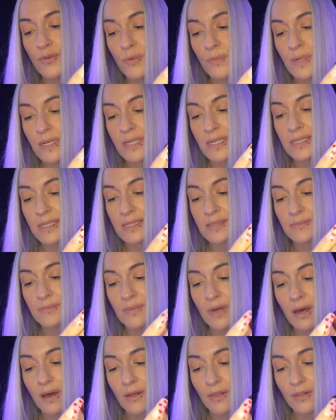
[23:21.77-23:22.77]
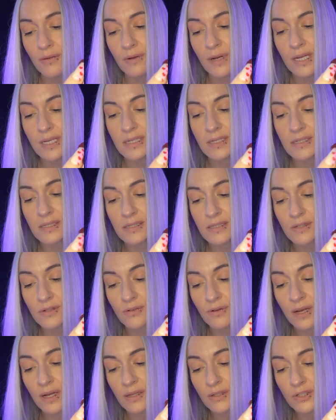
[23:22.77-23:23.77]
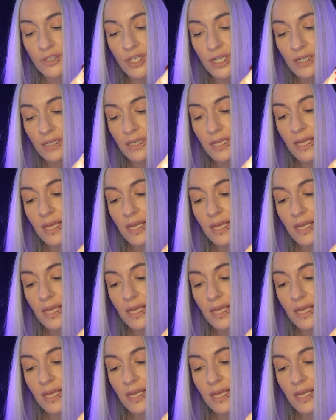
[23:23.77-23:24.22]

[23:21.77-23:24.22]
rheumatism, arthritis, neuralgia